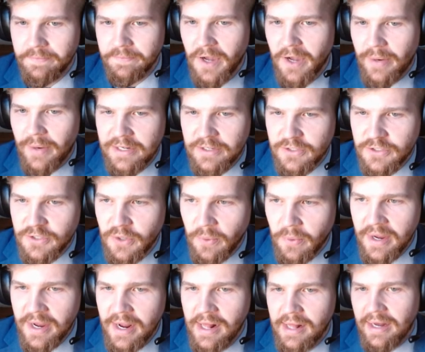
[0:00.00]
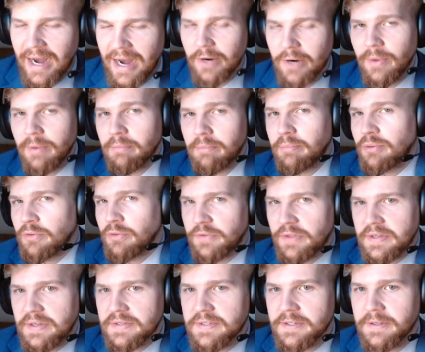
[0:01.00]
All right, so how do we improve
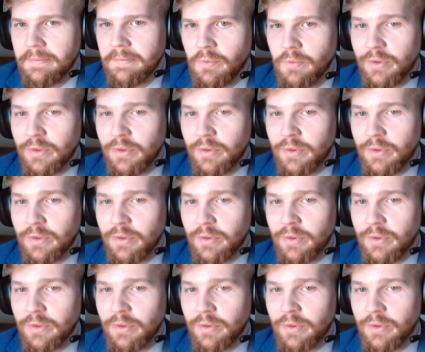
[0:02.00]
this?